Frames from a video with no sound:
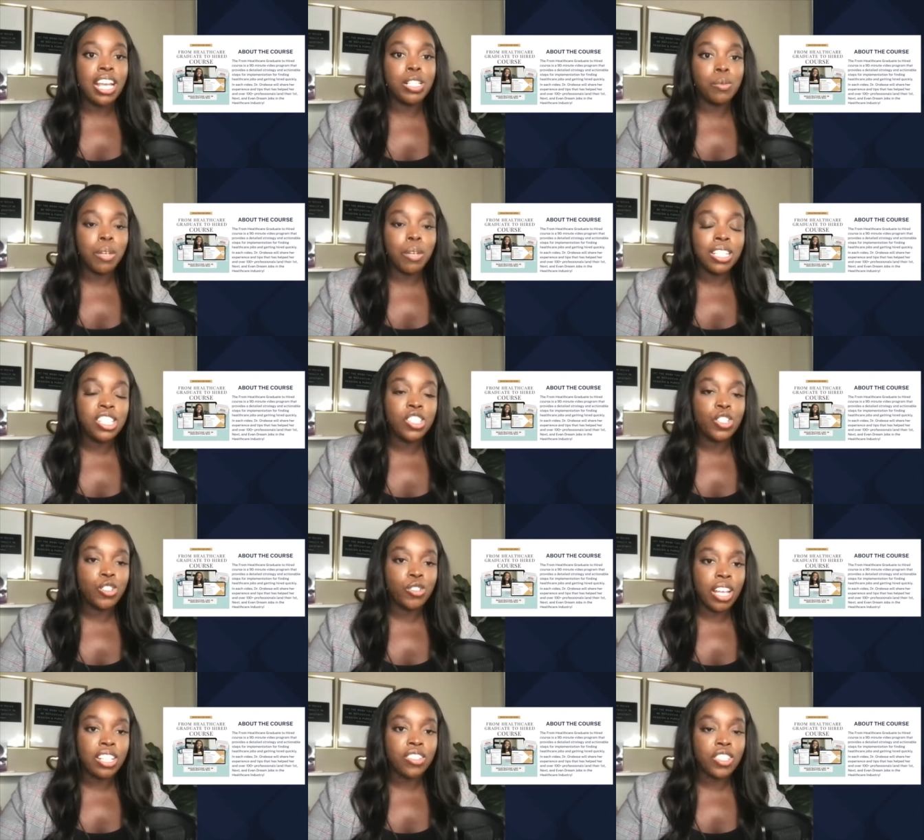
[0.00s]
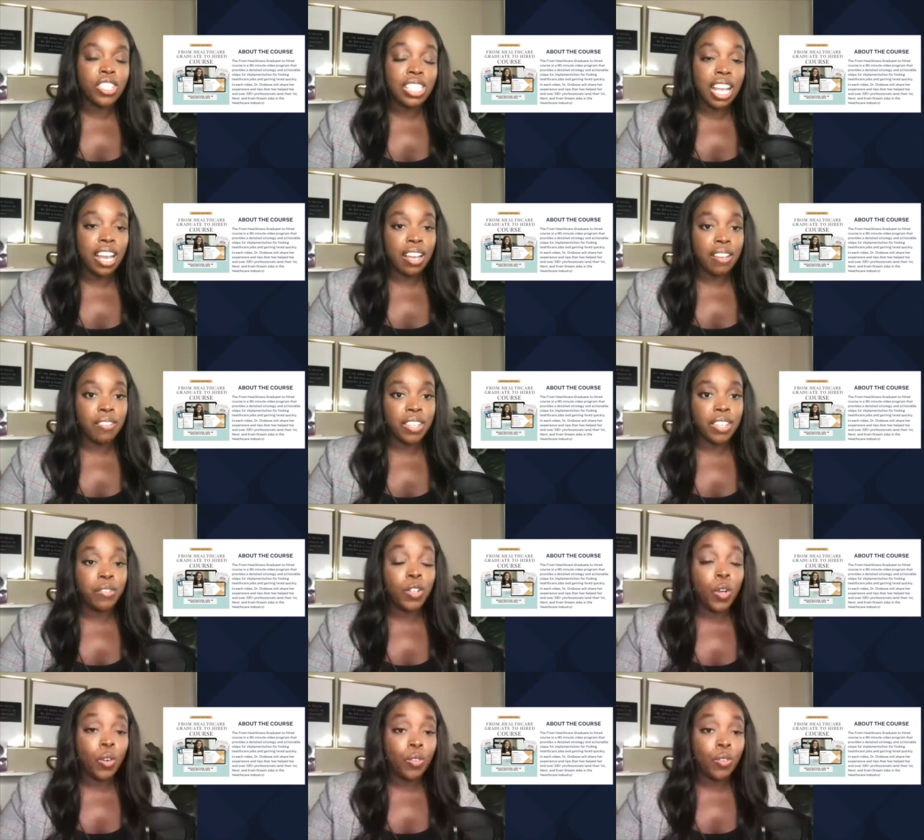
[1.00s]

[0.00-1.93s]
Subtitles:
as well as the strategies I have given